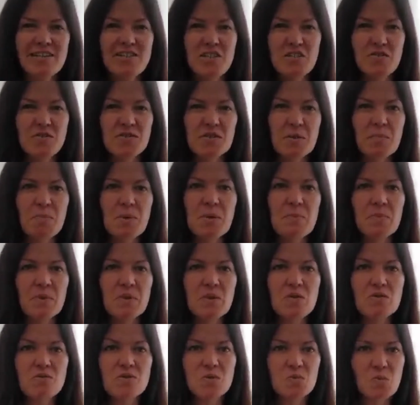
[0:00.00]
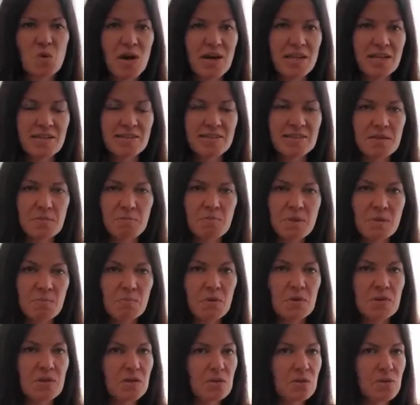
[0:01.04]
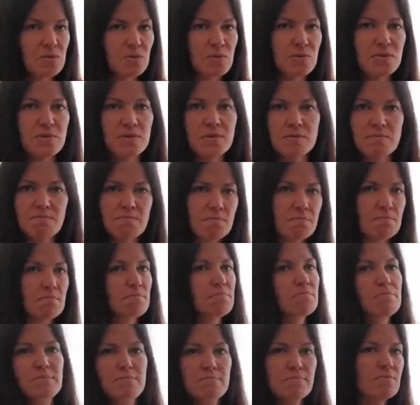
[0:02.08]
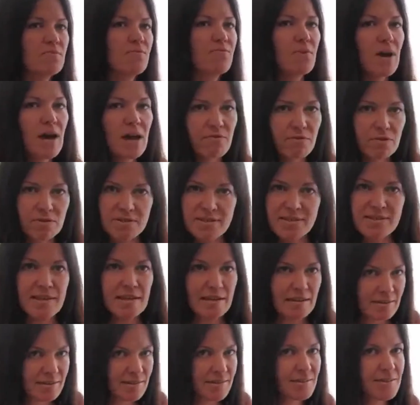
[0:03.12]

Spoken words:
to you. Some people use 1, some people use 5 or 6.